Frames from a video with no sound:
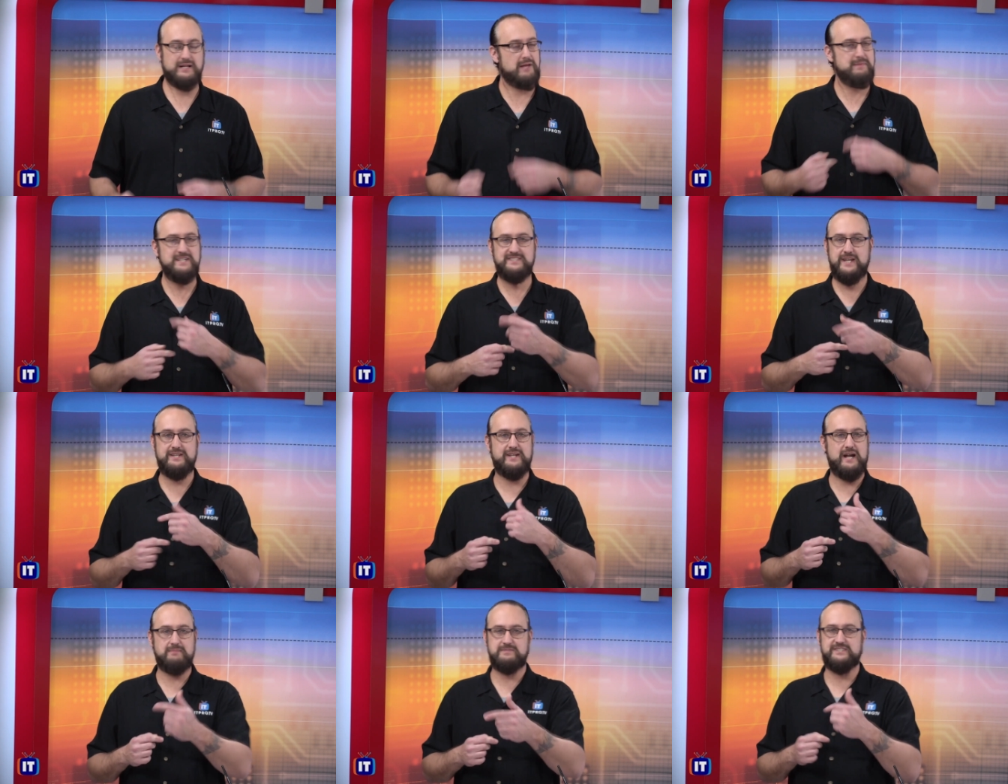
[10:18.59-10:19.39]
Let me say
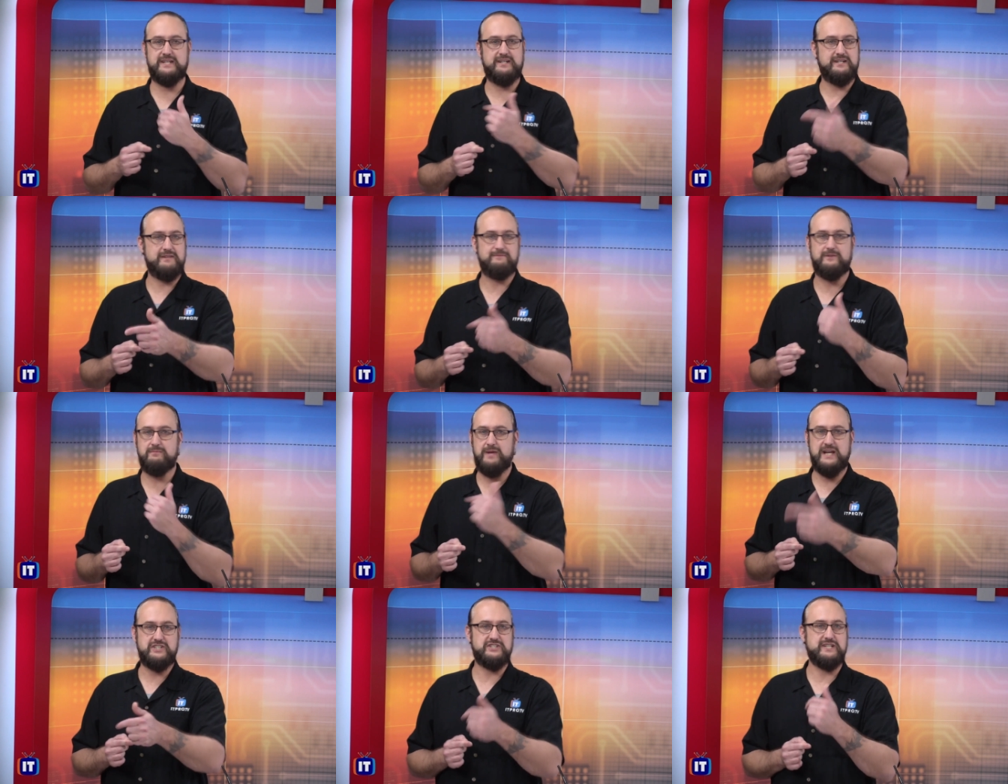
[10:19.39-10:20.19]
that I'm sending
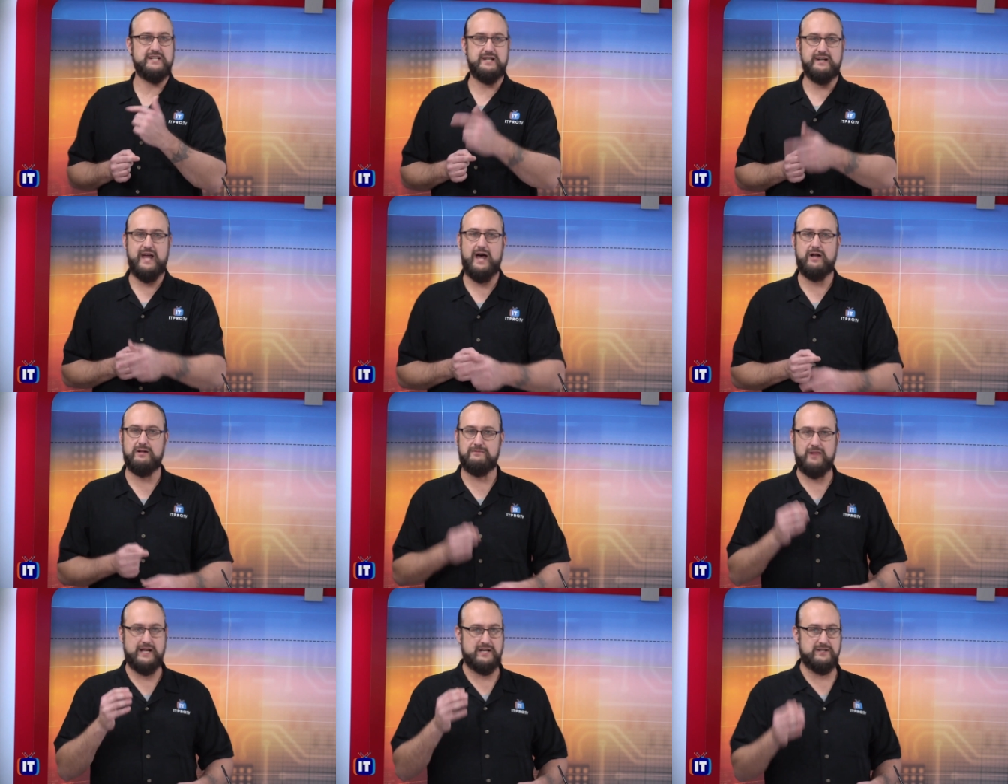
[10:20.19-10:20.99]
information in and out
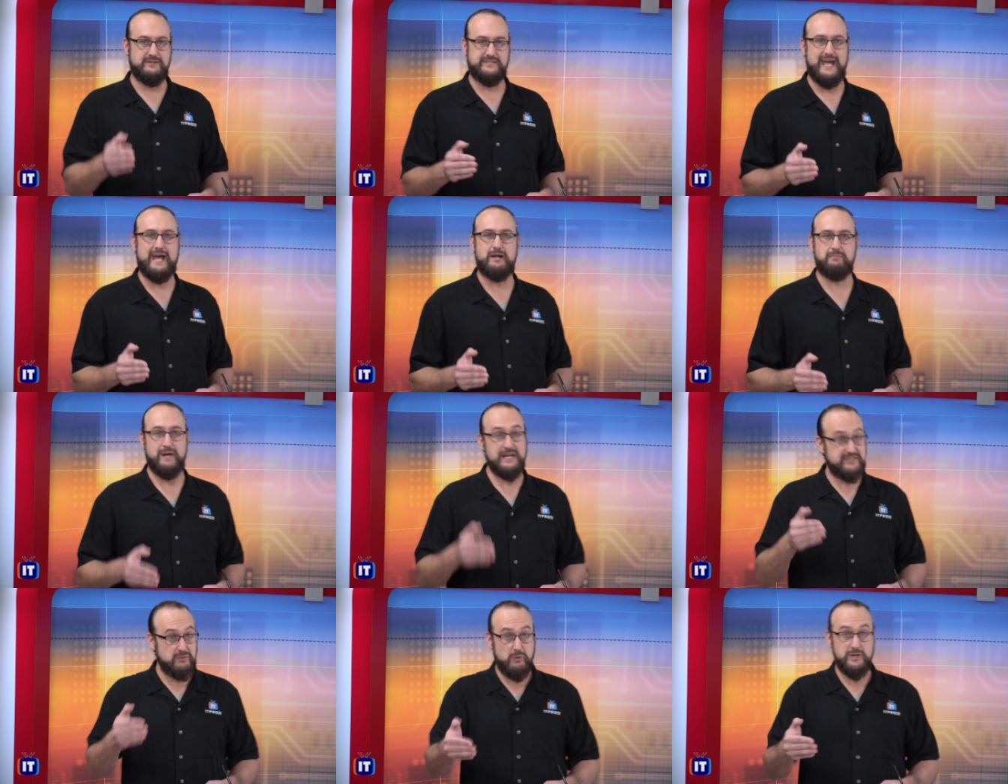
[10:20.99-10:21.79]
of like a
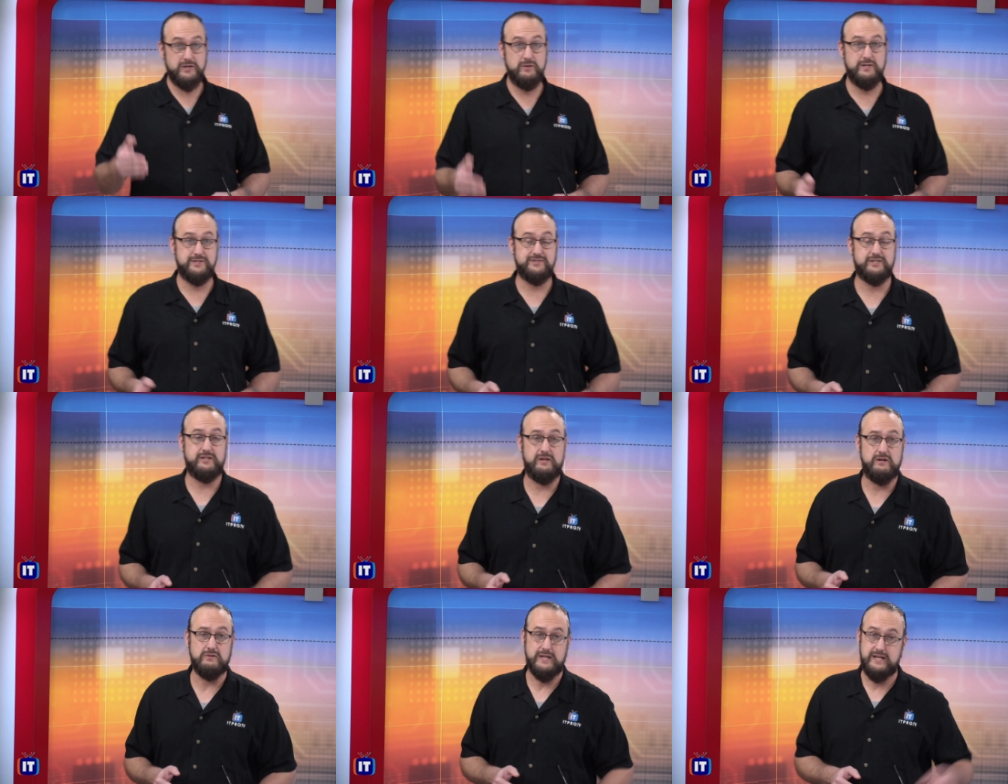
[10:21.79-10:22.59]
database, and we're doing it
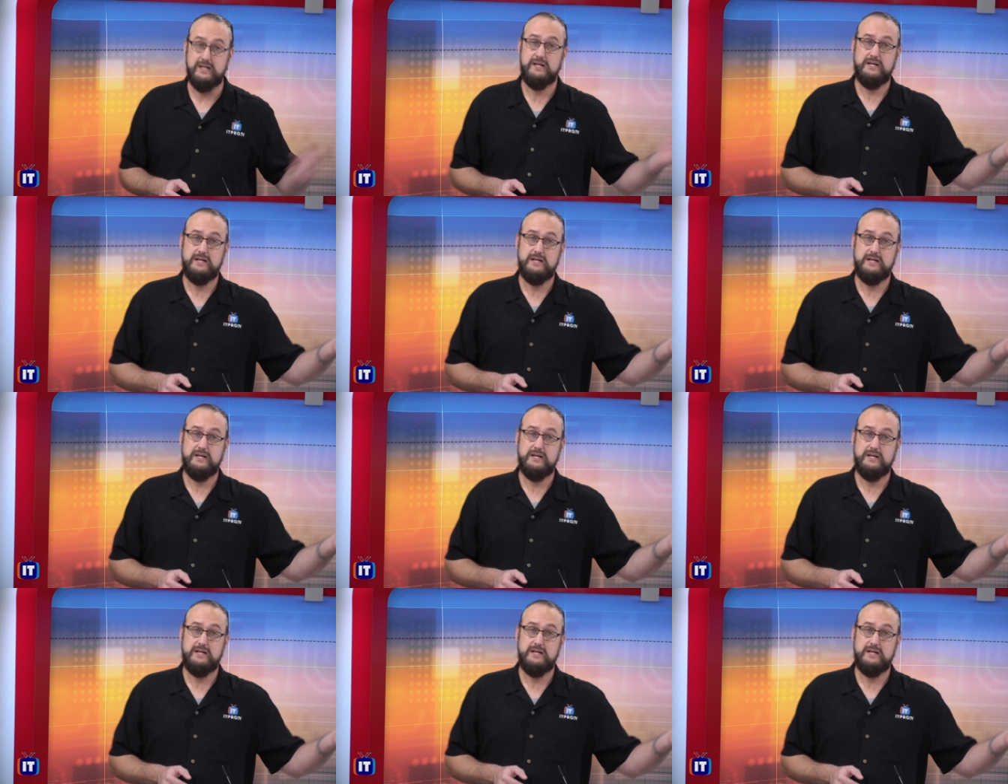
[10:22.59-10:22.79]
securely.